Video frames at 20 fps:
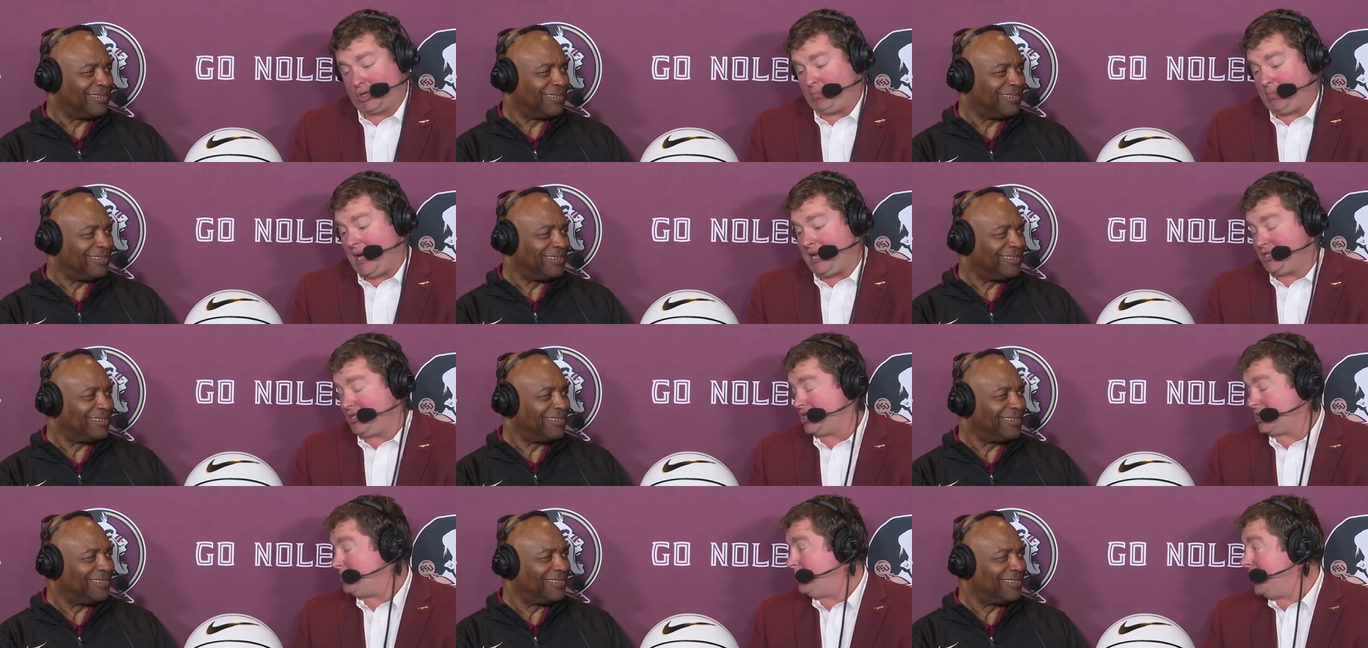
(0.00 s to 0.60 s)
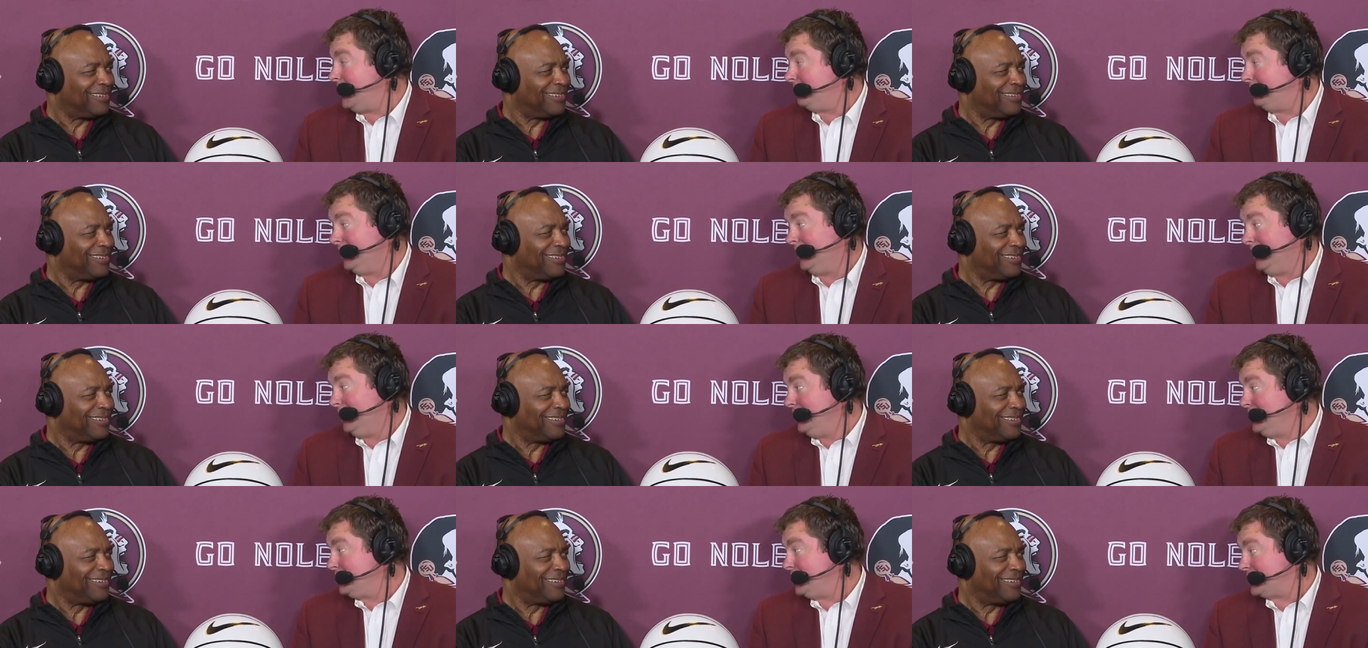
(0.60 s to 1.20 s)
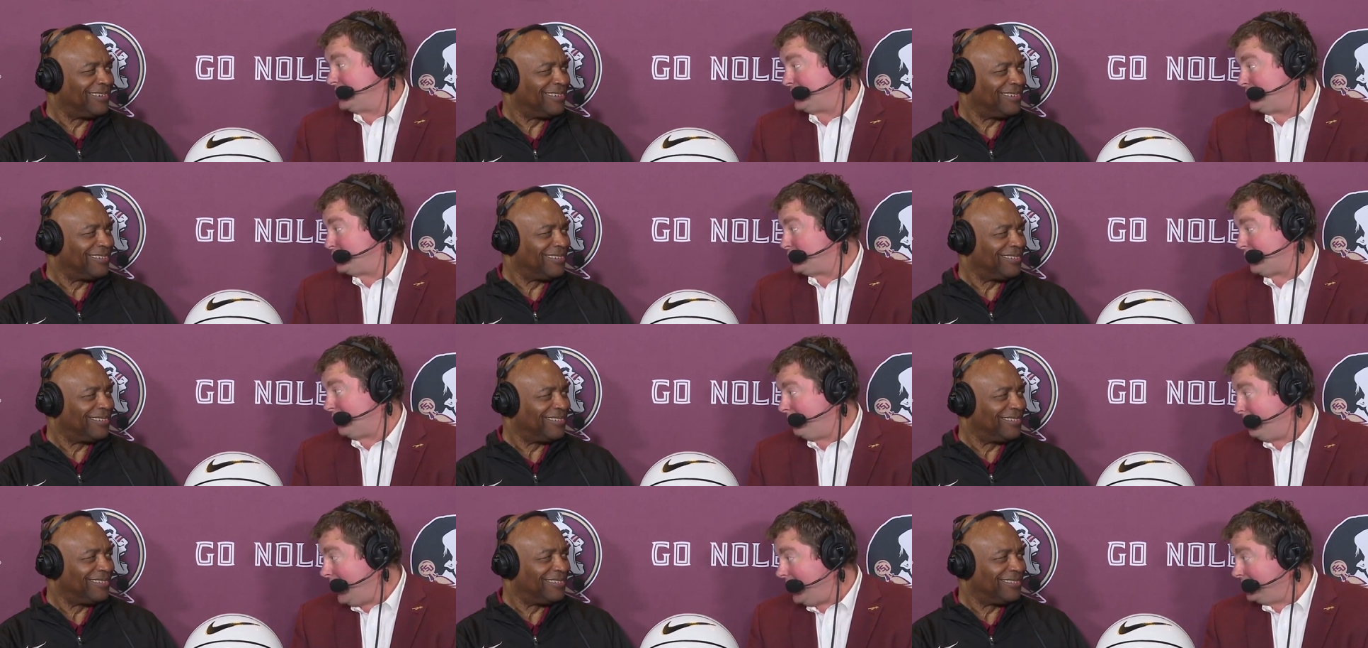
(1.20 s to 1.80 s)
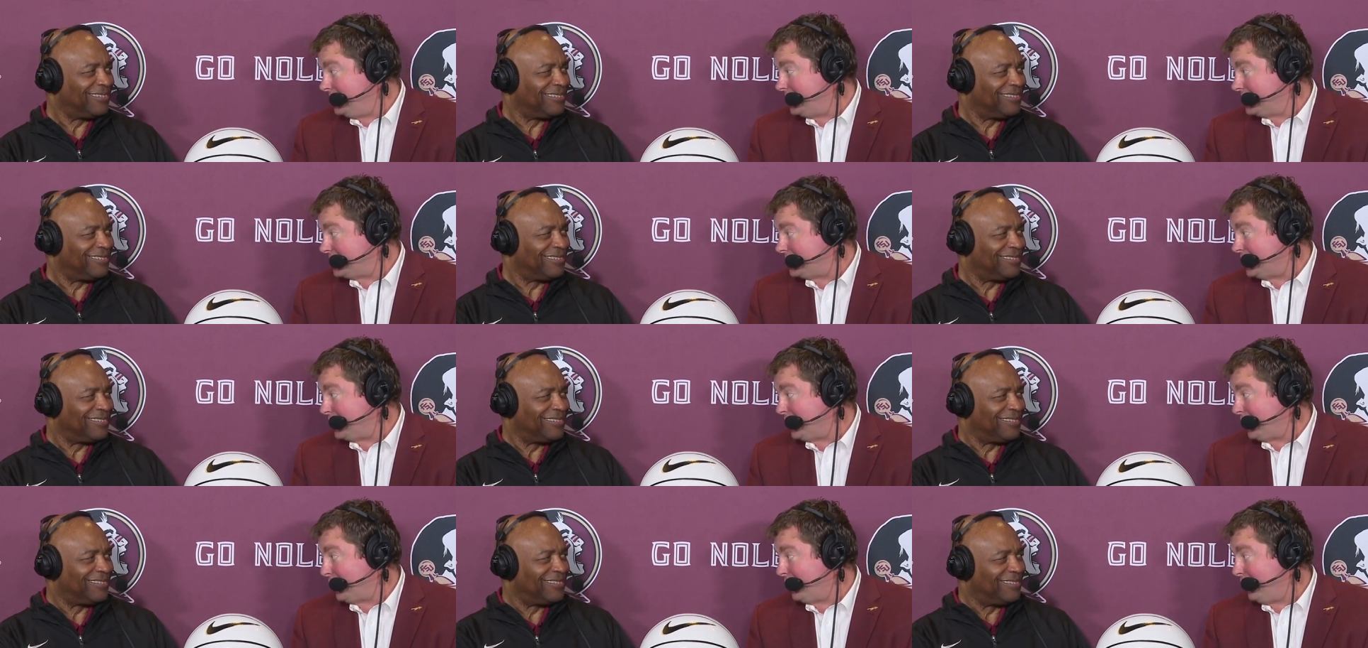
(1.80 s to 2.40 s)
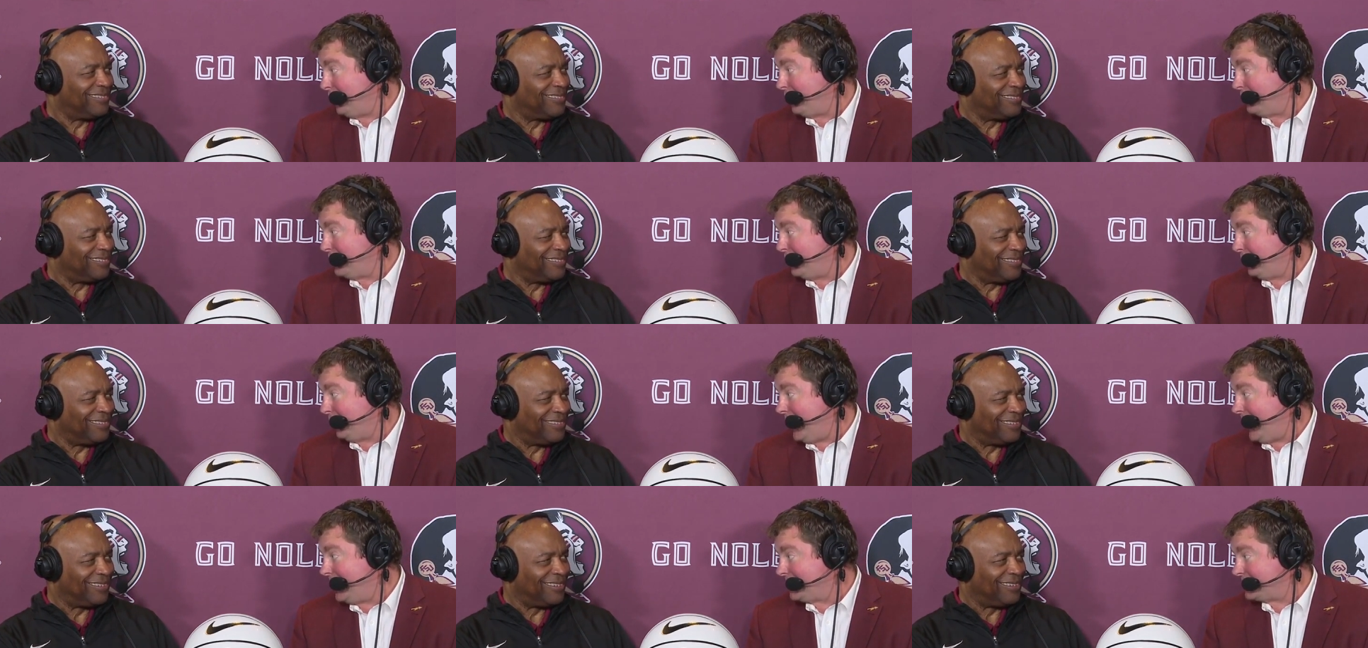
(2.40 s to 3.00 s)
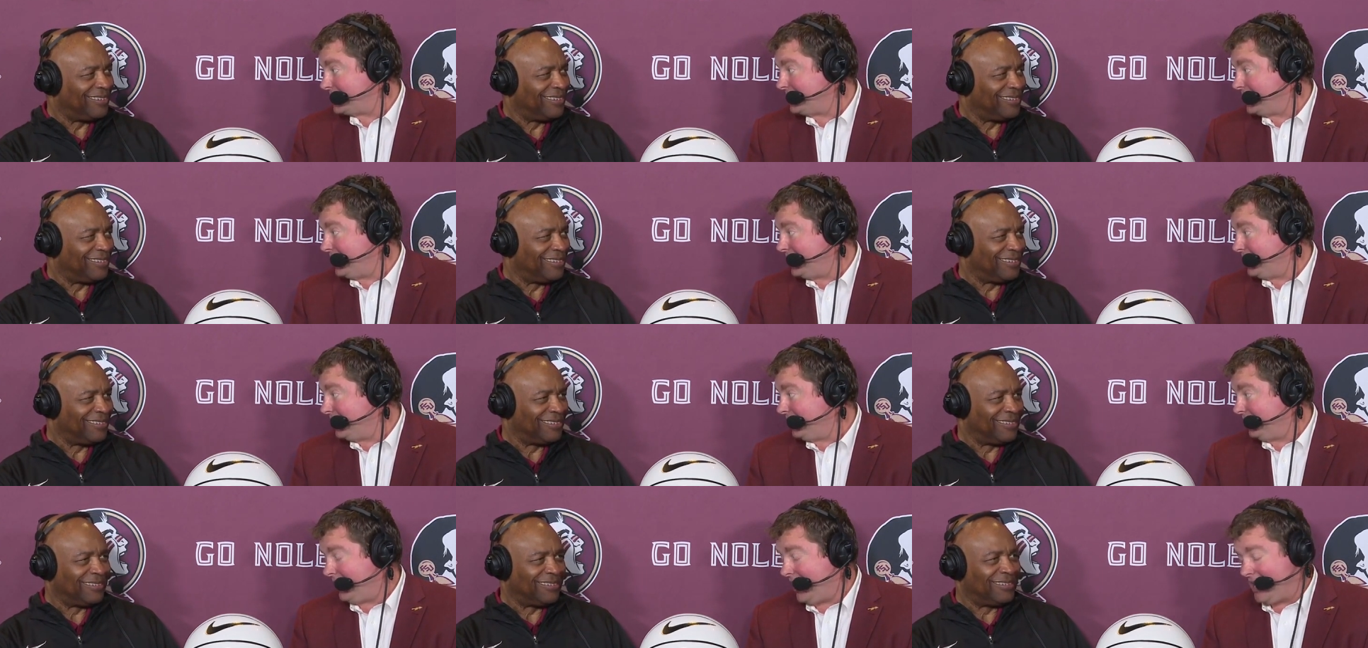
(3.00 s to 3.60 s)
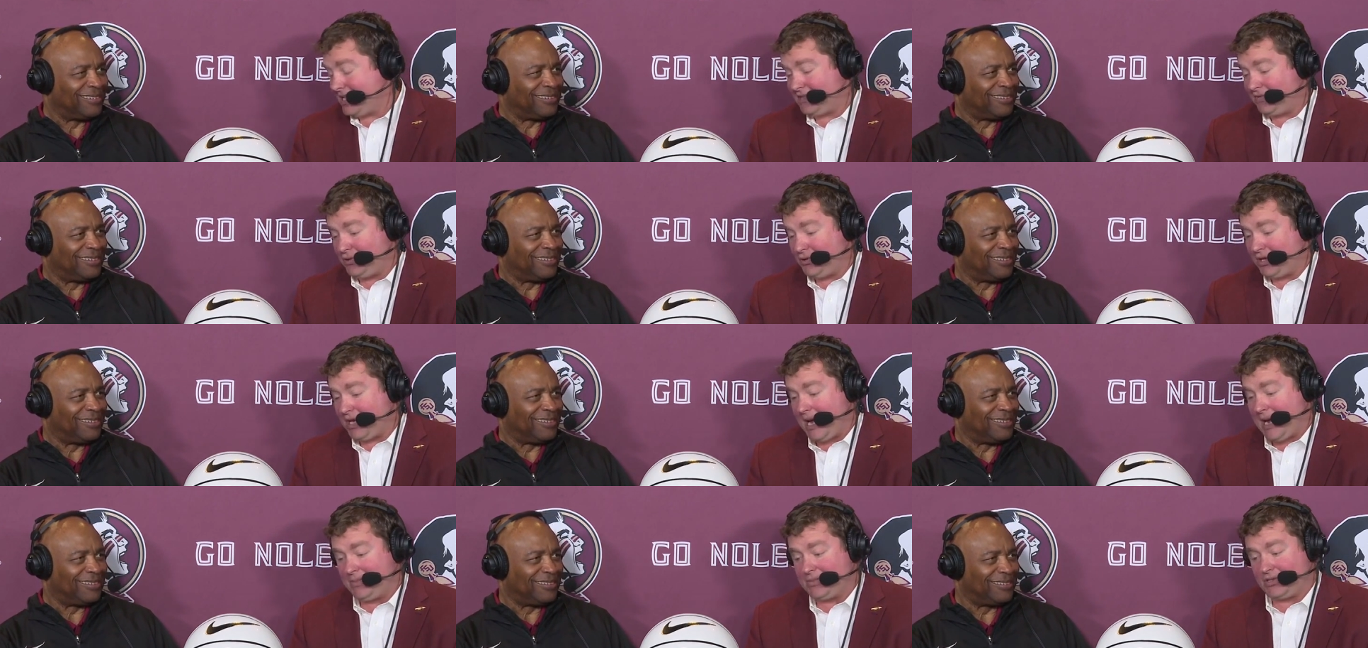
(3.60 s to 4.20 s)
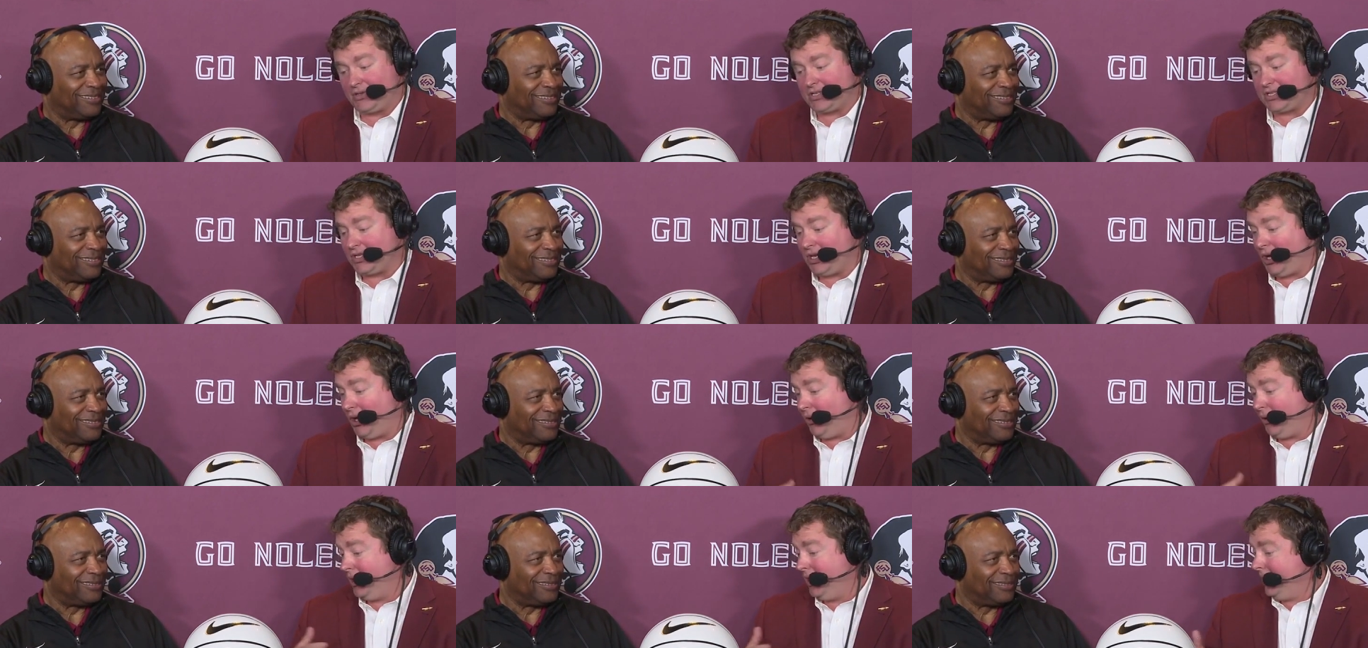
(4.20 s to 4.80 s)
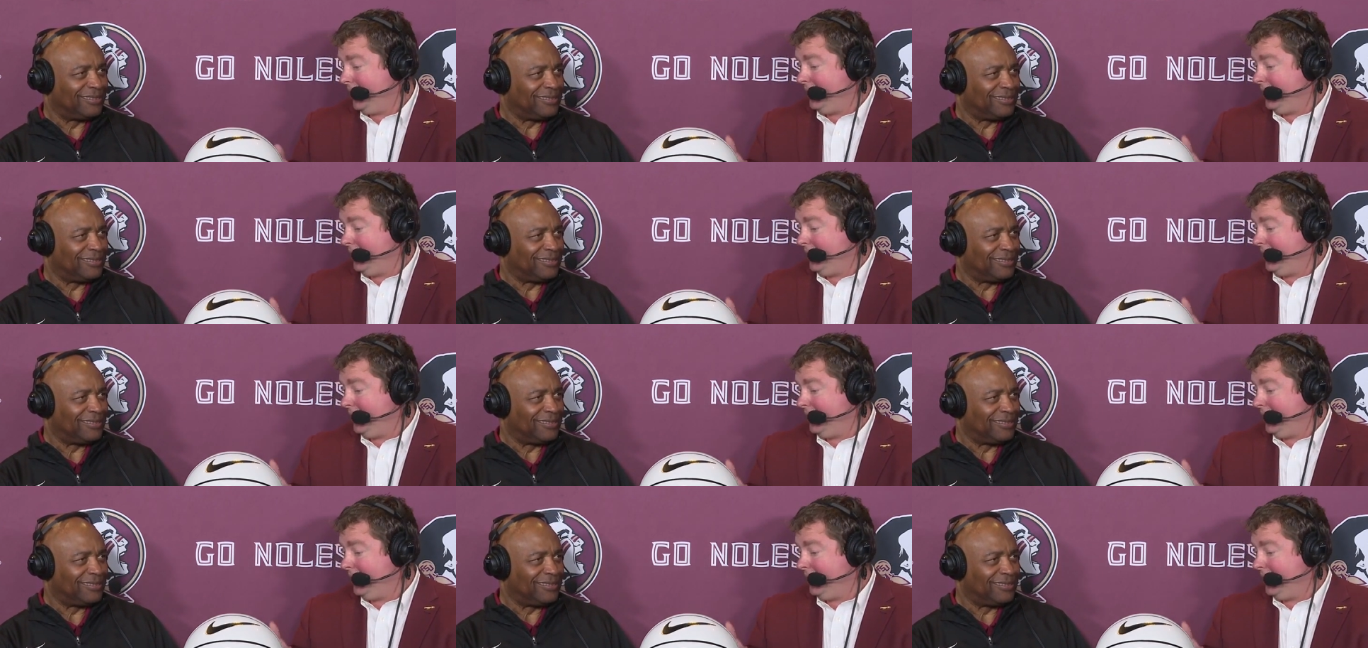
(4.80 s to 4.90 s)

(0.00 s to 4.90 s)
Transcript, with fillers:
Speaker 1: Your bench has been just tremendous here over the last uh, last few games or so.